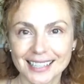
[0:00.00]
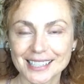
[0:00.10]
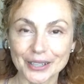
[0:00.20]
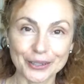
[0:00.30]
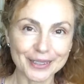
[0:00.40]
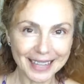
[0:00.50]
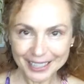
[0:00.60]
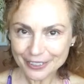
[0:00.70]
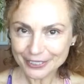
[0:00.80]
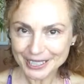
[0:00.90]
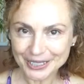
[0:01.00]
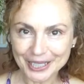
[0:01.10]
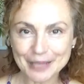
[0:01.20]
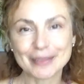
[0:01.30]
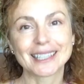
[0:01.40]
So thank you for
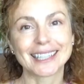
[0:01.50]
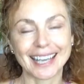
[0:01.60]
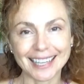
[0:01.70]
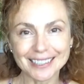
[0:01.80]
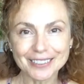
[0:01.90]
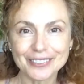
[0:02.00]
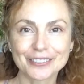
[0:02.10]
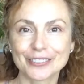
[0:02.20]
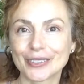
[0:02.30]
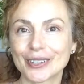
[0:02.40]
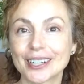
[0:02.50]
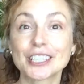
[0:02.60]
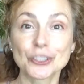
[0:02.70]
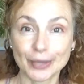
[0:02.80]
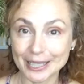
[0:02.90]
joining me again for
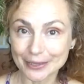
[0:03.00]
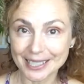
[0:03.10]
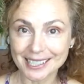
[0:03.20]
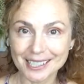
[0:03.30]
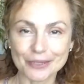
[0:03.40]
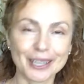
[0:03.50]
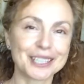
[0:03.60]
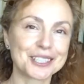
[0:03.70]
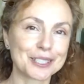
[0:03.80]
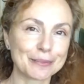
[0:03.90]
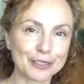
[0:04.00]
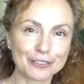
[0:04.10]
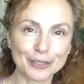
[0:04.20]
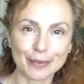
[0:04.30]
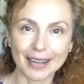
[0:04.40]
20 reasons why you should
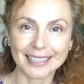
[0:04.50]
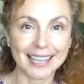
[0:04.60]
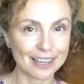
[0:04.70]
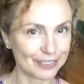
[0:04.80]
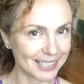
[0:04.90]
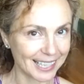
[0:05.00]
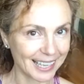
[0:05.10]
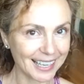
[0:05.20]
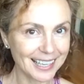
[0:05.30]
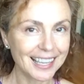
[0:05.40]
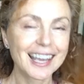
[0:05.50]
move your body every day.